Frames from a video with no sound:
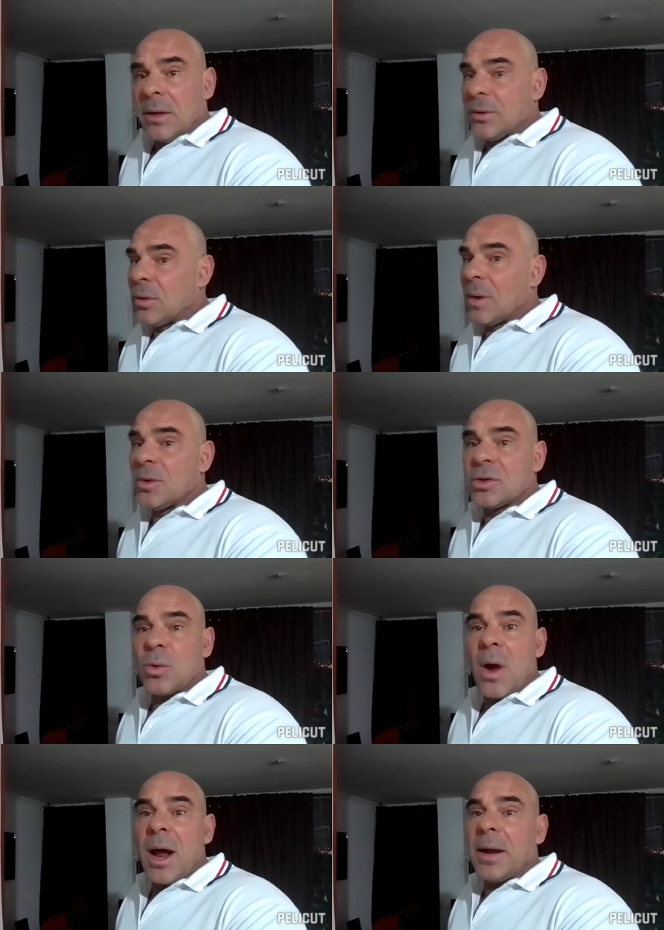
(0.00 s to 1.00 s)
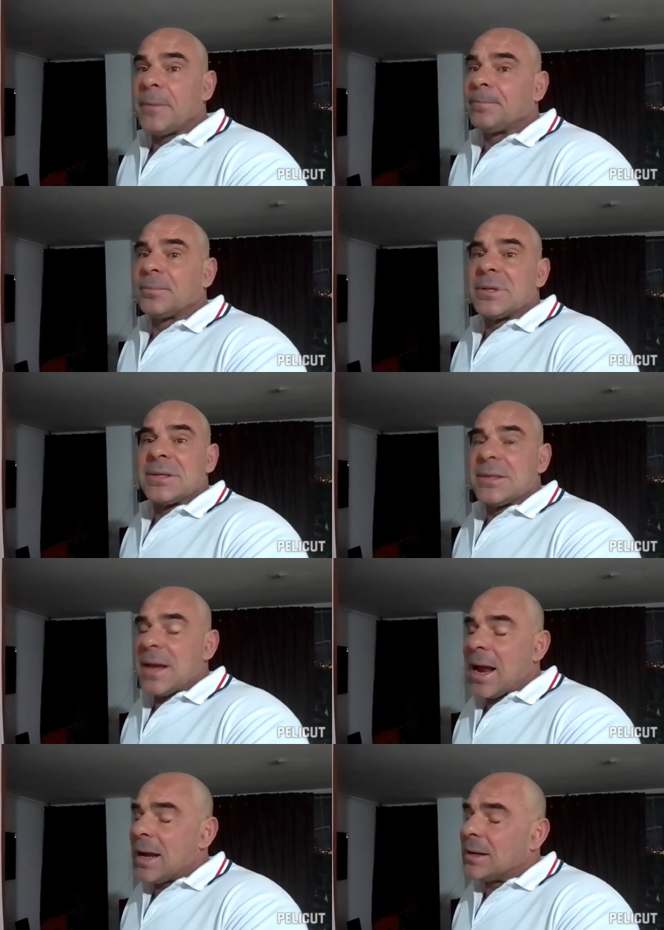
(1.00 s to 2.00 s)
The normal squat does
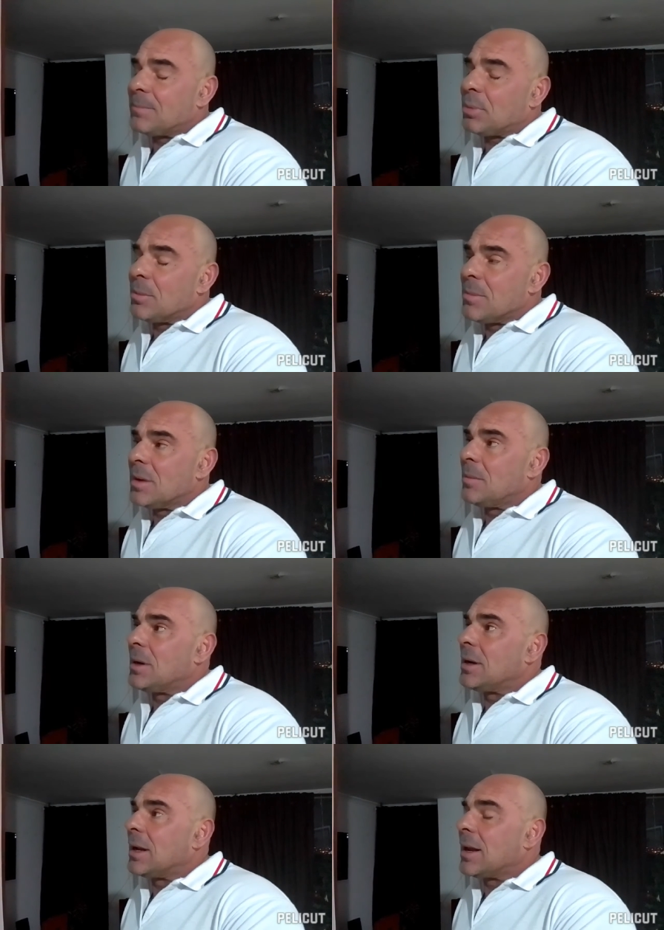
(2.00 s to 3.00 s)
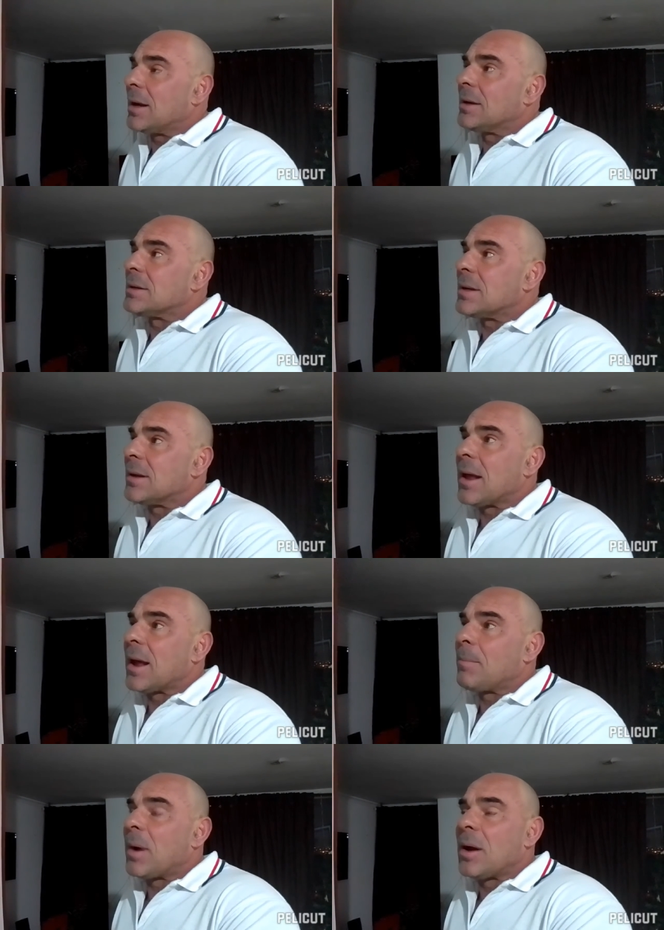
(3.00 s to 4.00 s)
not permit me to get into
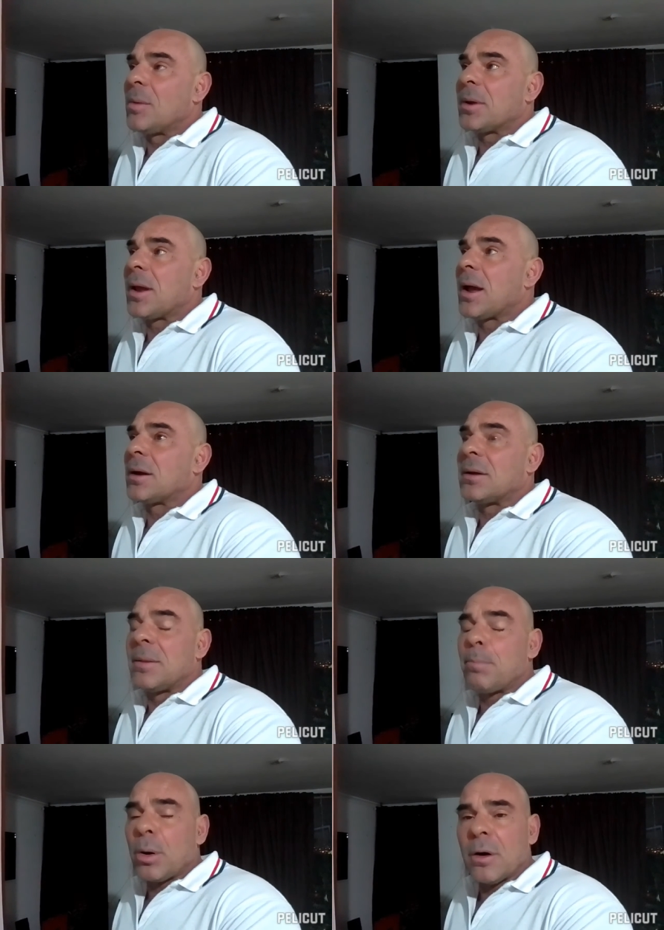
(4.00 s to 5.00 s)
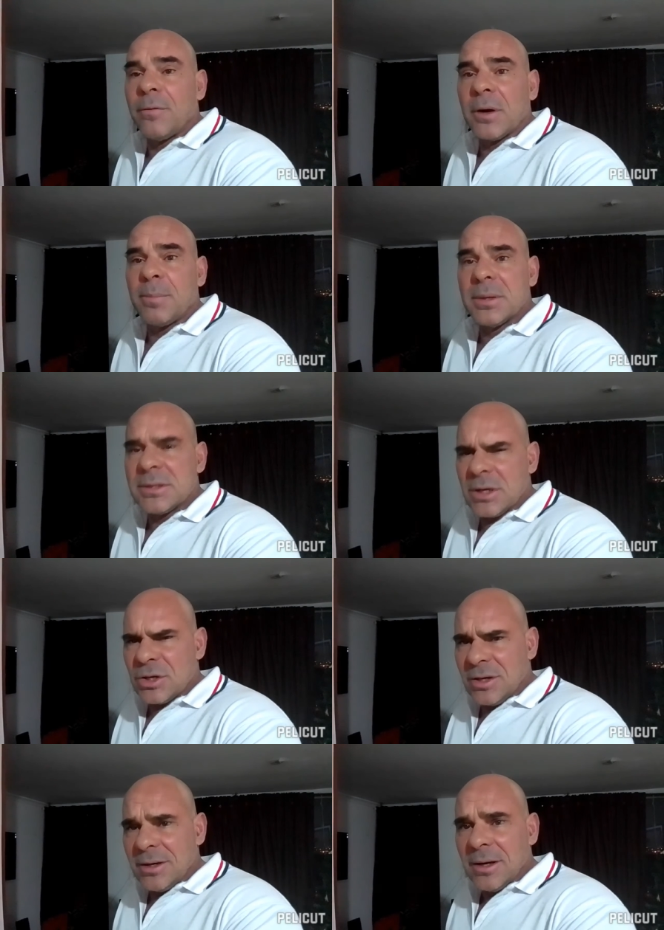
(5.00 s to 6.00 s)
that biomechanically perfect
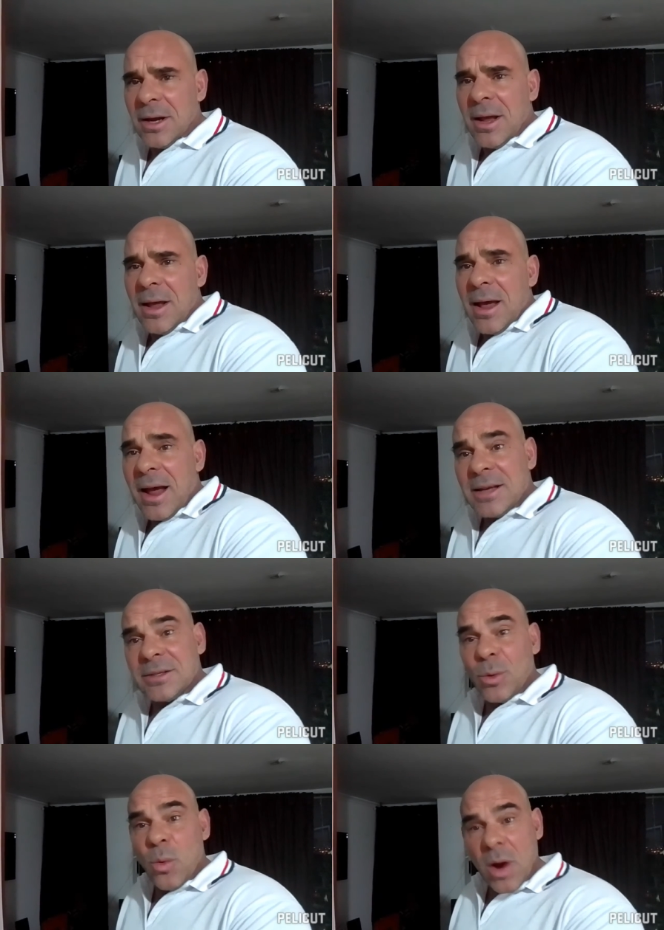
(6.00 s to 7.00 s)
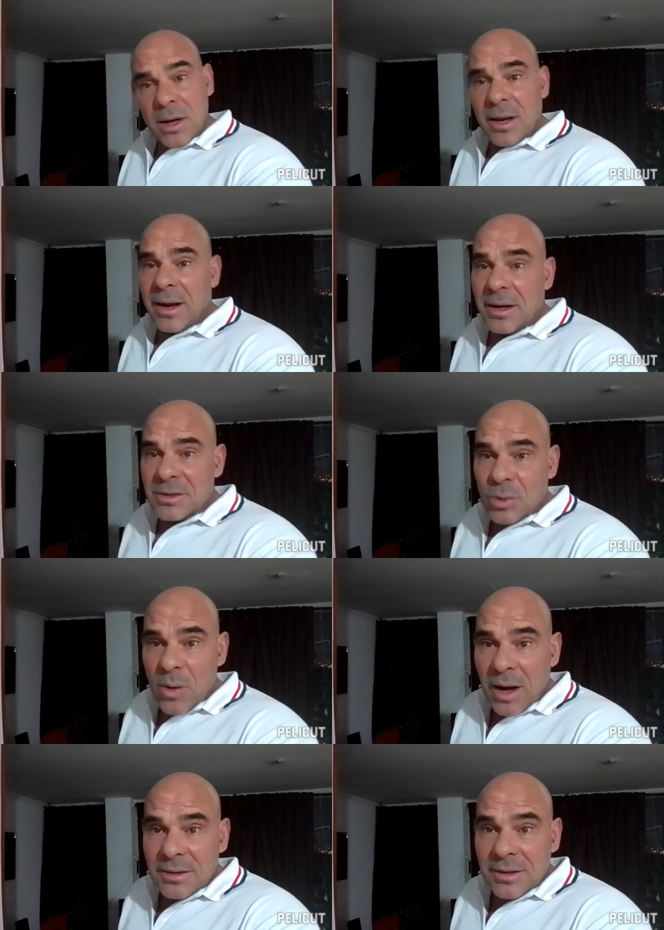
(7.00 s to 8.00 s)
position as the one-legged
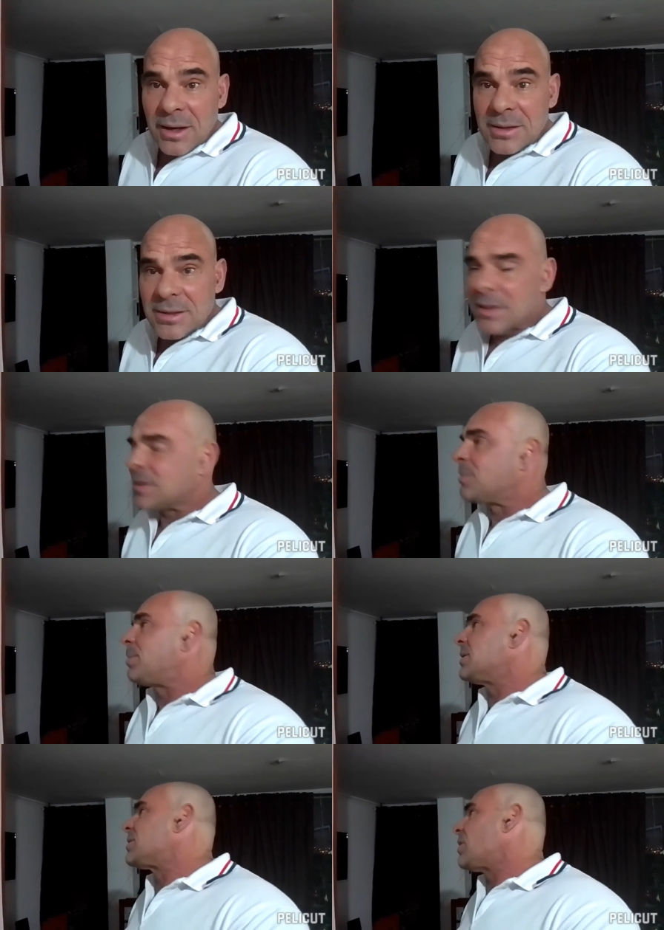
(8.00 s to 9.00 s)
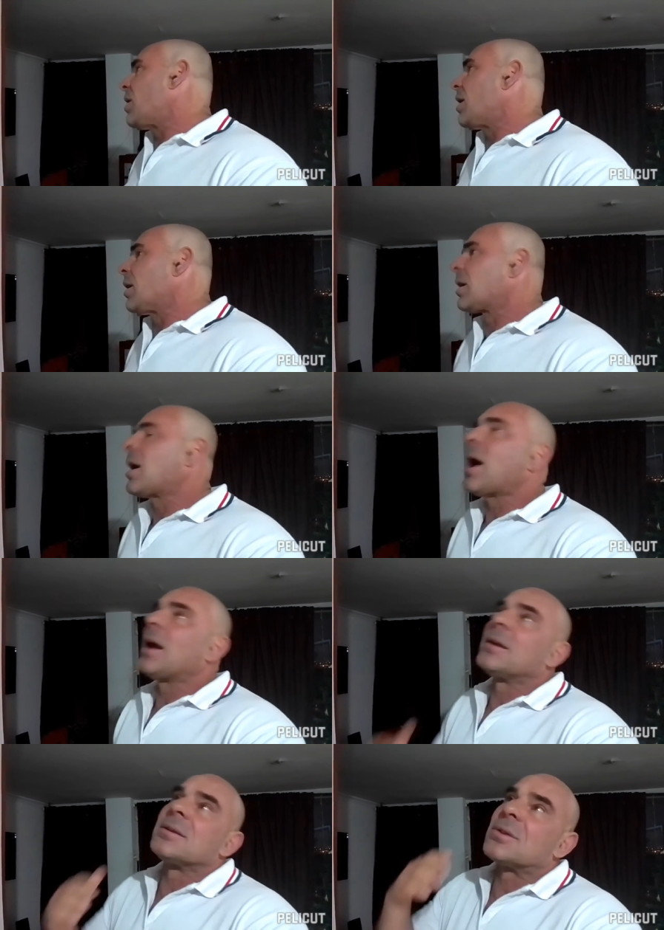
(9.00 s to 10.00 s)
squat does. It's bizarre.
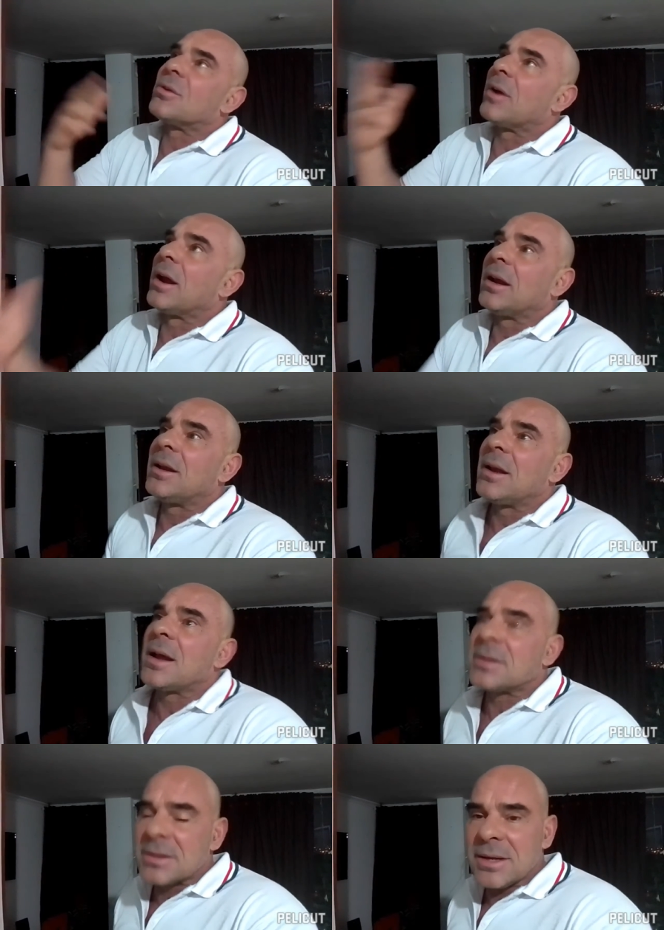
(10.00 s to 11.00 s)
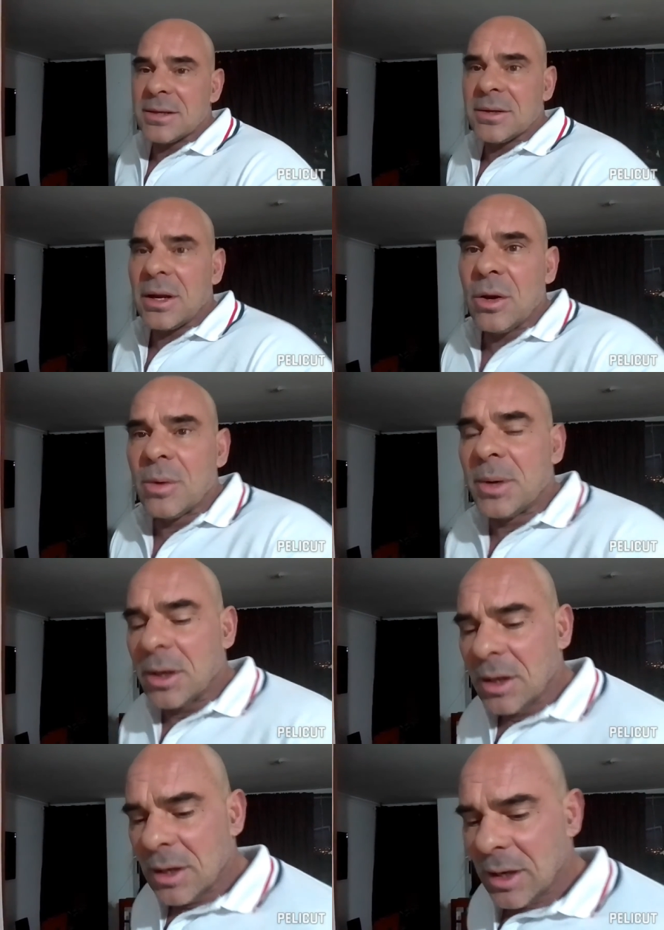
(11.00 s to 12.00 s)
God is great. He has a sense of
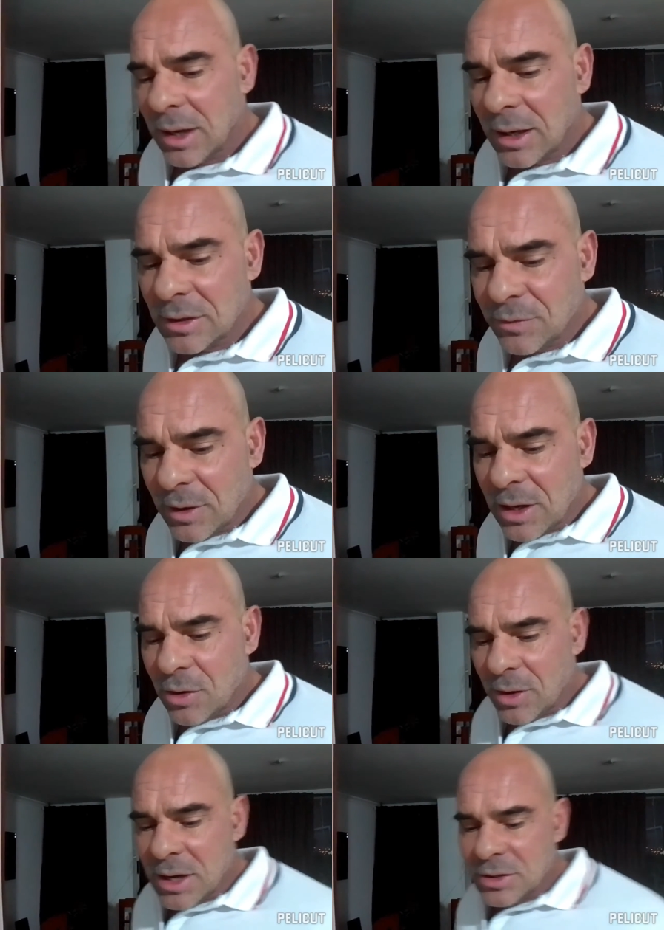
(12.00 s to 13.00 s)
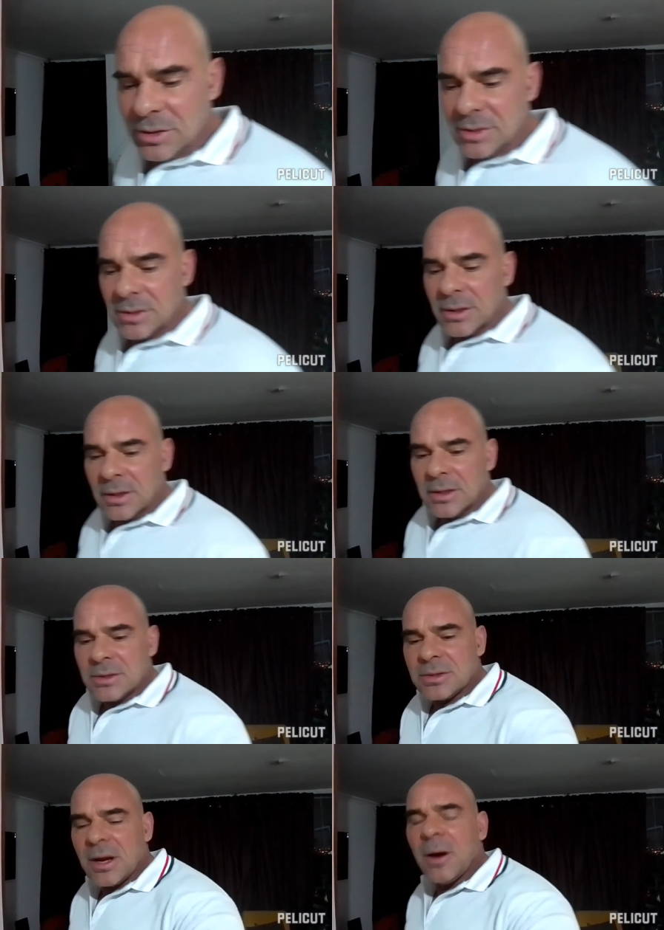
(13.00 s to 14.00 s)
humor and is very gracious.
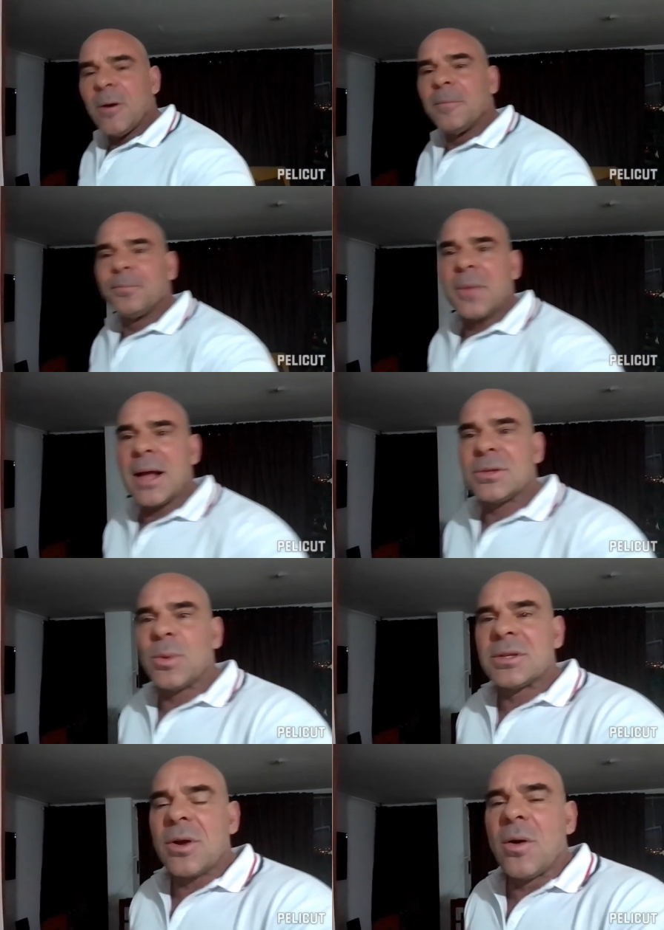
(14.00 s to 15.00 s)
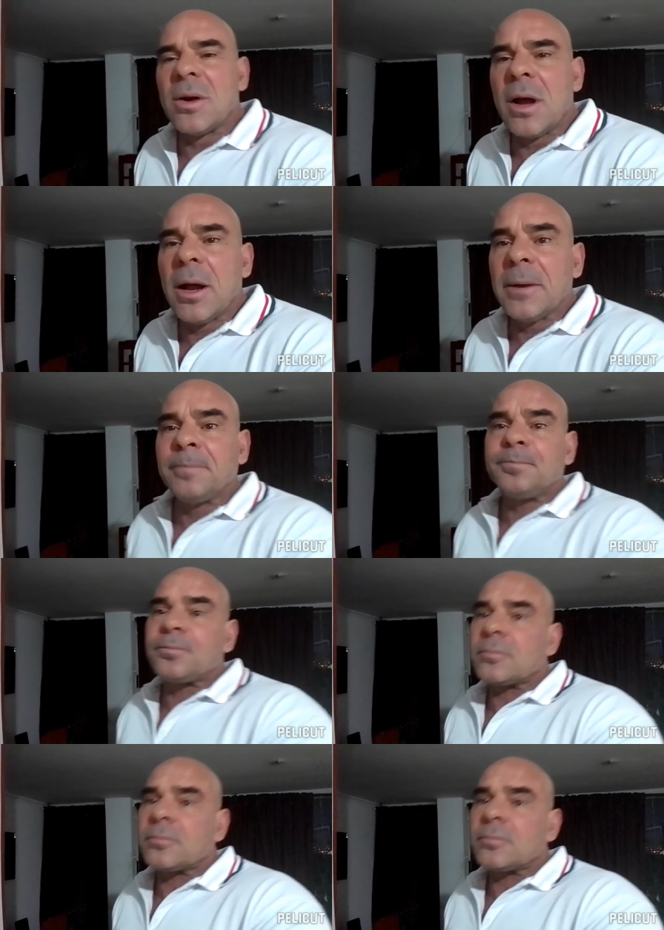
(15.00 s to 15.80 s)
So that's what's going on.